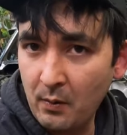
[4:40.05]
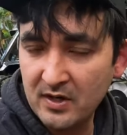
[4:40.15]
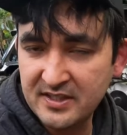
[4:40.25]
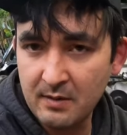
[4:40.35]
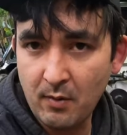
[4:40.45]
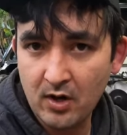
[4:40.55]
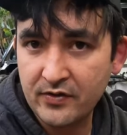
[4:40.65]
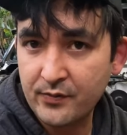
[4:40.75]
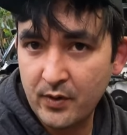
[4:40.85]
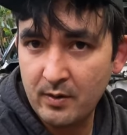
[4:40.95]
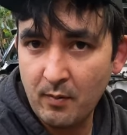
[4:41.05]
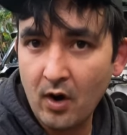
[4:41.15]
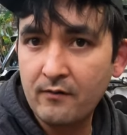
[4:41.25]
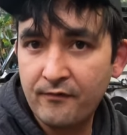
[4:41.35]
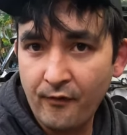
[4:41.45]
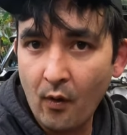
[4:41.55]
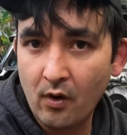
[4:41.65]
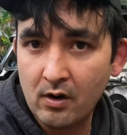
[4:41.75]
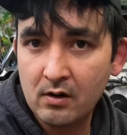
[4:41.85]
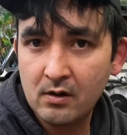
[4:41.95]
I want to say Mark 3, Mark
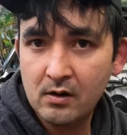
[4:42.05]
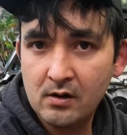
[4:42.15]
4